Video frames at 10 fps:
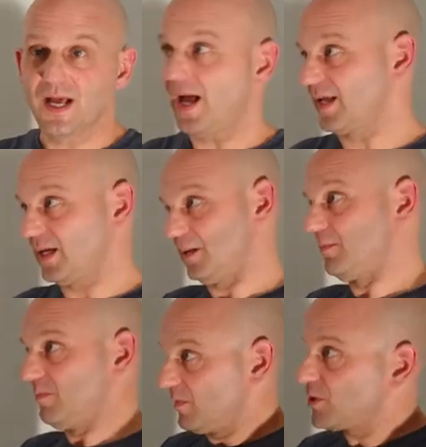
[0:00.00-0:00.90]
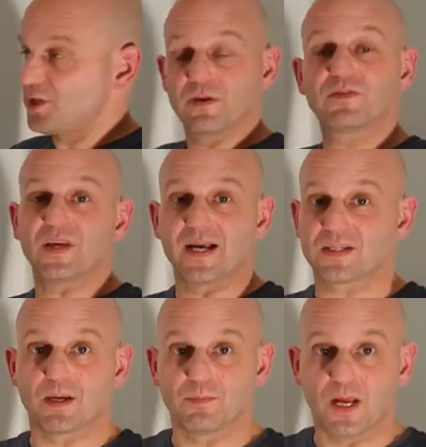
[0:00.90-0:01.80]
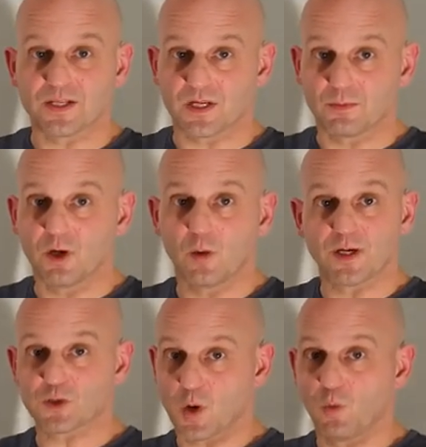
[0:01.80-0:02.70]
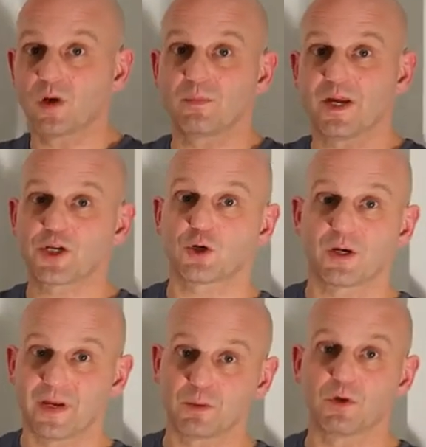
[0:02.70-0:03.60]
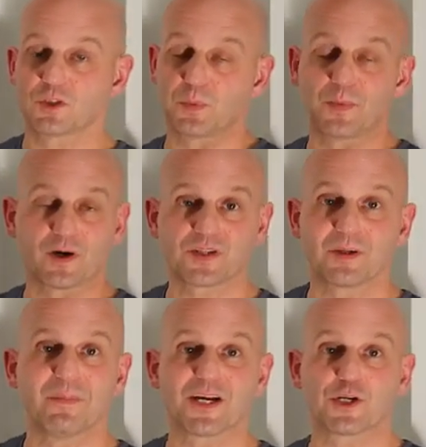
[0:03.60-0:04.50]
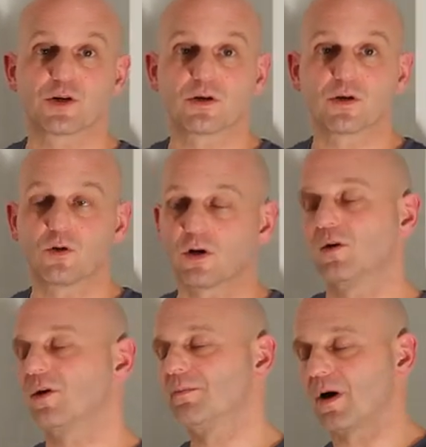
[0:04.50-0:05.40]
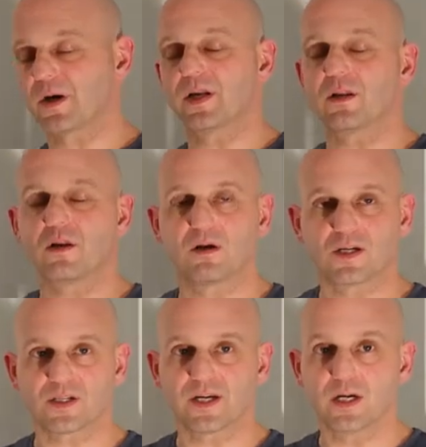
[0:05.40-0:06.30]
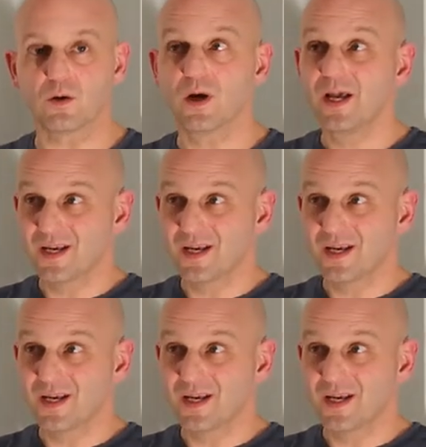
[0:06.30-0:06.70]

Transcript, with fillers: I can shift as I'm, as I'm going, so I want to make sure I make multiple marks and measure or, or mark it along as I go.